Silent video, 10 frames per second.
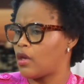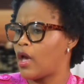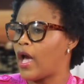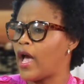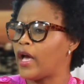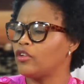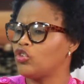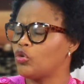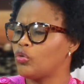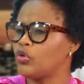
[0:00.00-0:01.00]
Mm. And
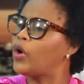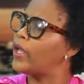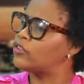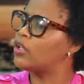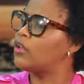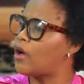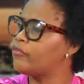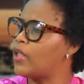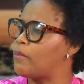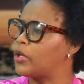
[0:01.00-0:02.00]
you know, you had to
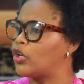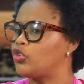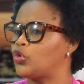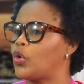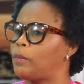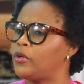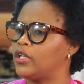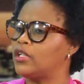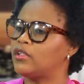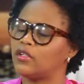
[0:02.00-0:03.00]
love them because you are put
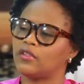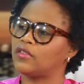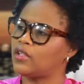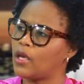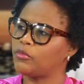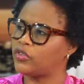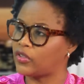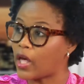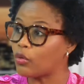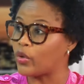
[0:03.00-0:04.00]
into the same
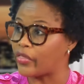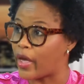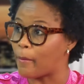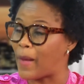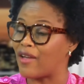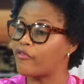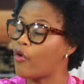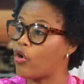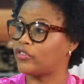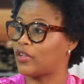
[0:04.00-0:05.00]
cell with them by
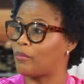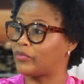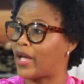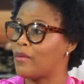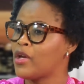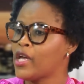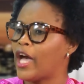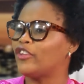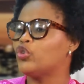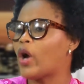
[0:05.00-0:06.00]
force sometimes.
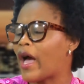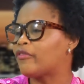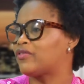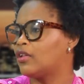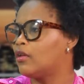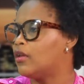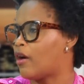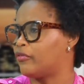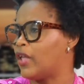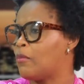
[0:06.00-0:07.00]
And you have to
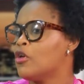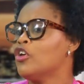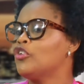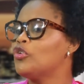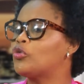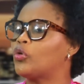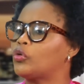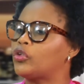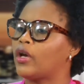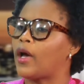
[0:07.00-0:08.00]
love them. You grow
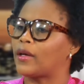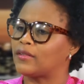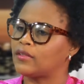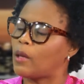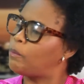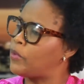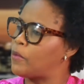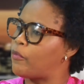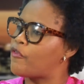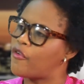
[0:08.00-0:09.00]
to accept
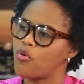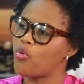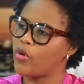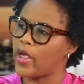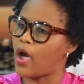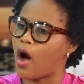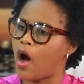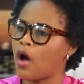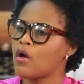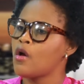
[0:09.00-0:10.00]
people for who they
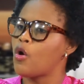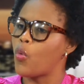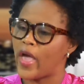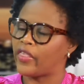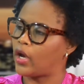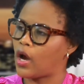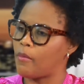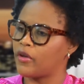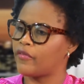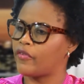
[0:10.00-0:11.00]
are, where they're
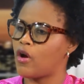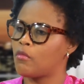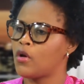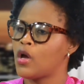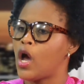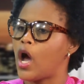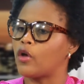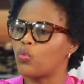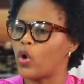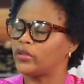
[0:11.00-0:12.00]
coming from,
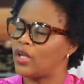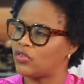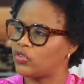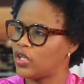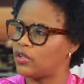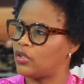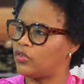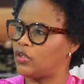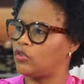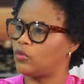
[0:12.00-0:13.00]
and what their status
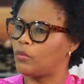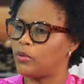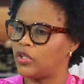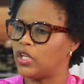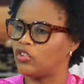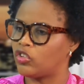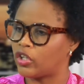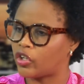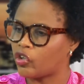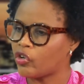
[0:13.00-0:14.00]
is pertaining to the
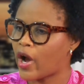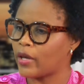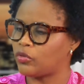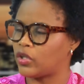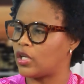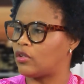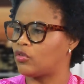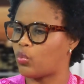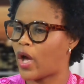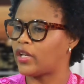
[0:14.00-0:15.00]
crime
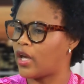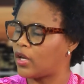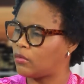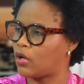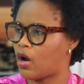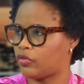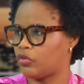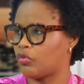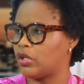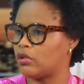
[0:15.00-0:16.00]
status, why they are
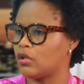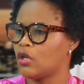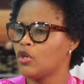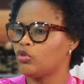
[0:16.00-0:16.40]
incarcerated. Mm-hmm.